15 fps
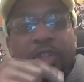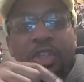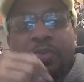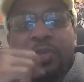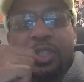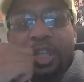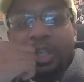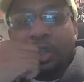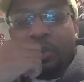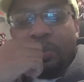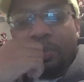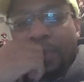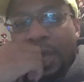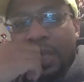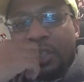these particular
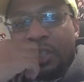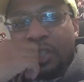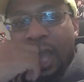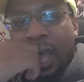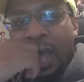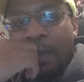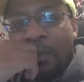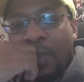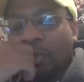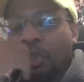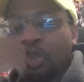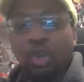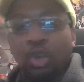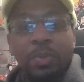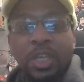buds, I'm
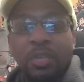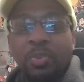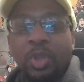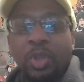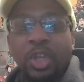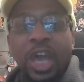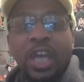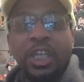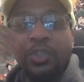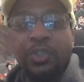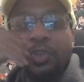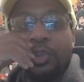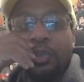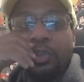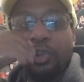just going to be completely honest
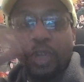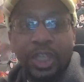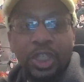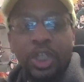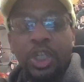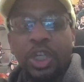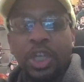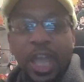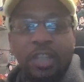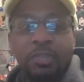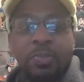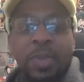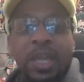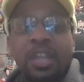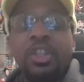with you. There is a good
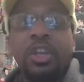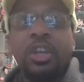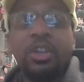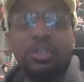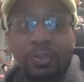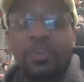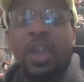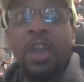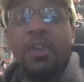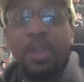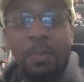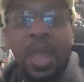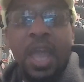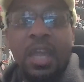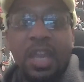aspect and then there's a very
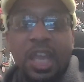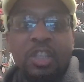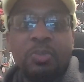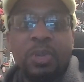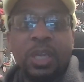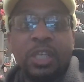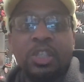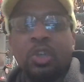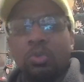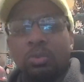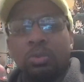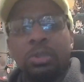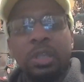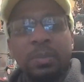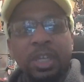bad aspect. So
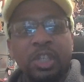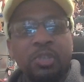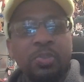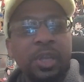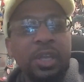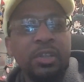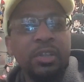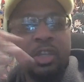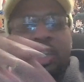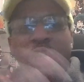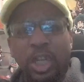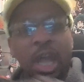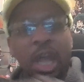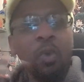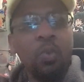let me explain. The
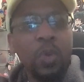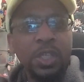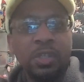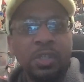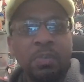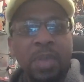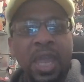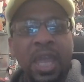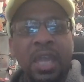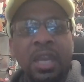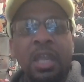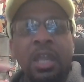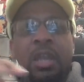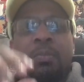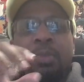good outweighs the bad,
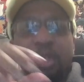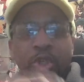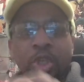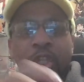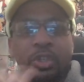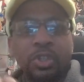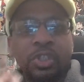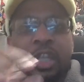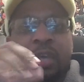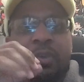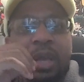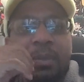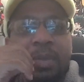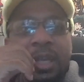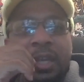but you'll understand
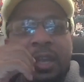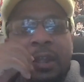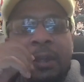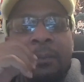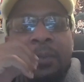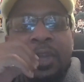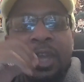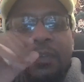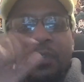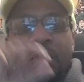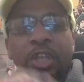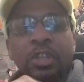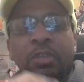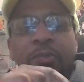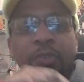what I mean. If you
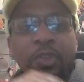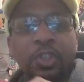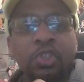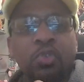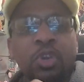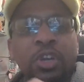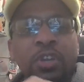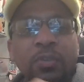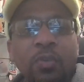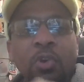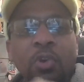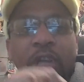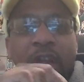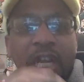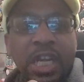get them for the
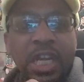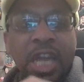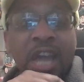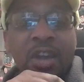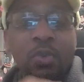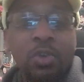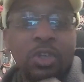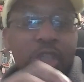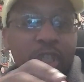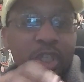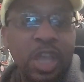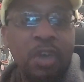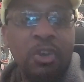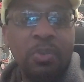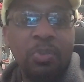$24.99 or a
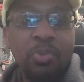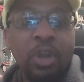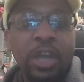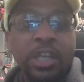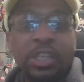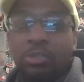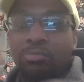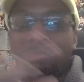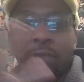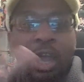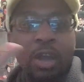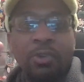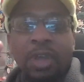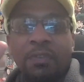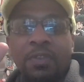discounted price, I
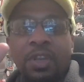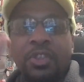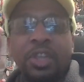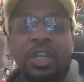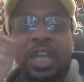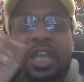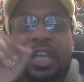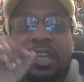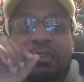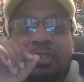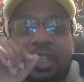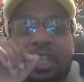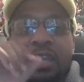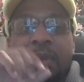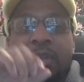don't have anything negative to
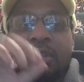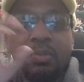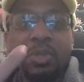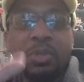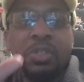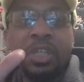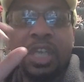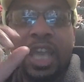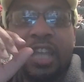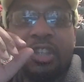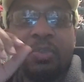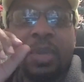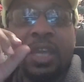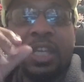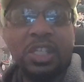say about the music
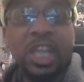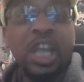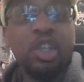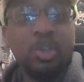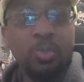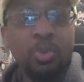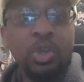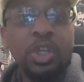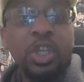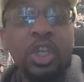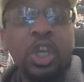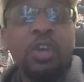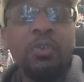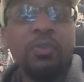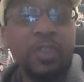aspect. Is actually pretty
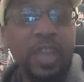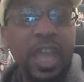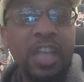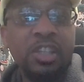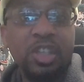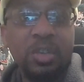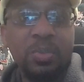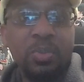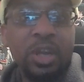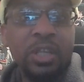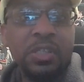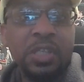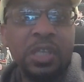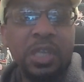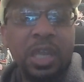good for the asking
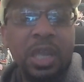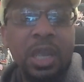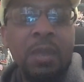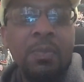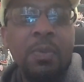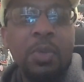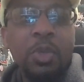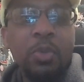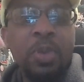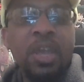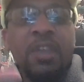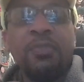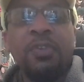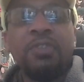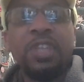price. But when you
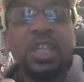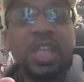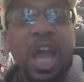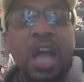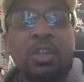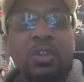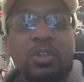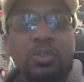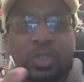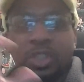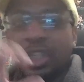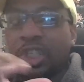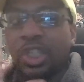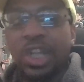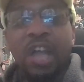pay $50 or
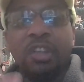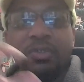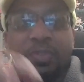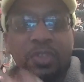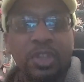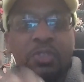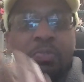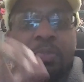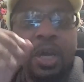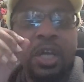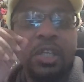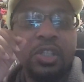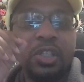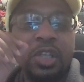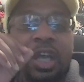$60 for these
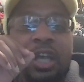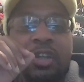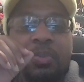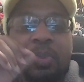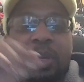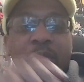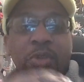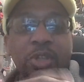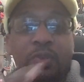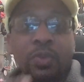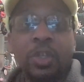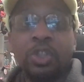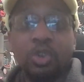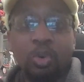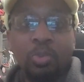buds, depending what the
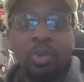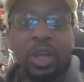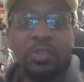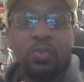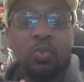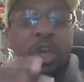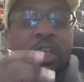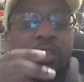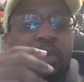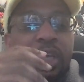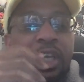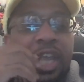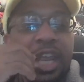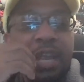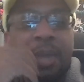original price was when
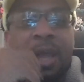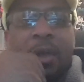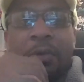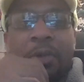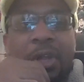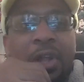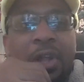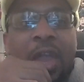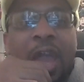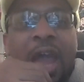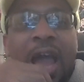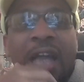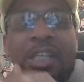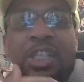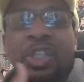they came out,
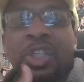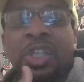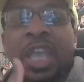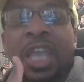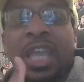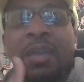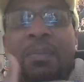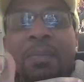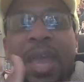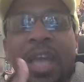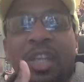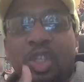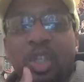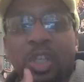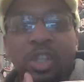I just can't
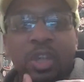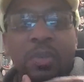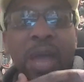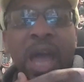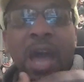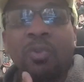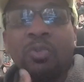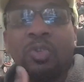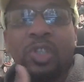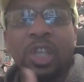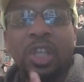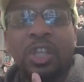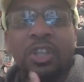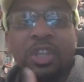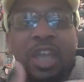imagine them
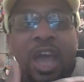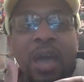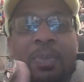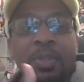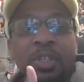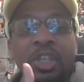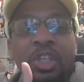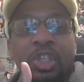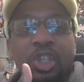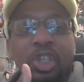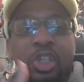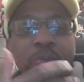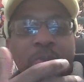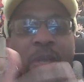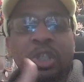outselling the competition,
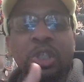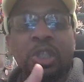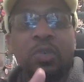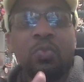especially